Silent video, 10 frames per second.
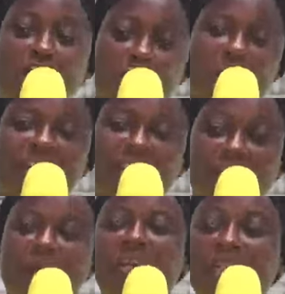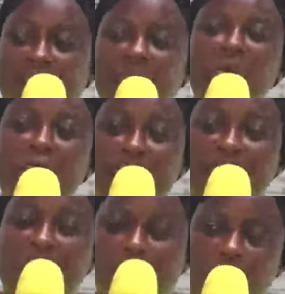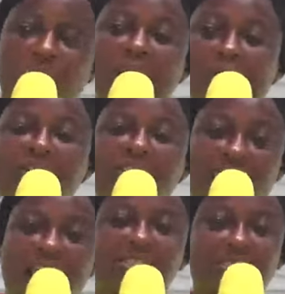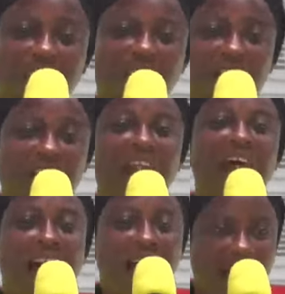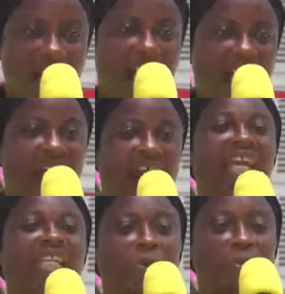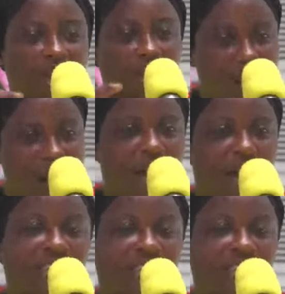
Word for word: with the, the women program on Saturday, ah, it will be hard.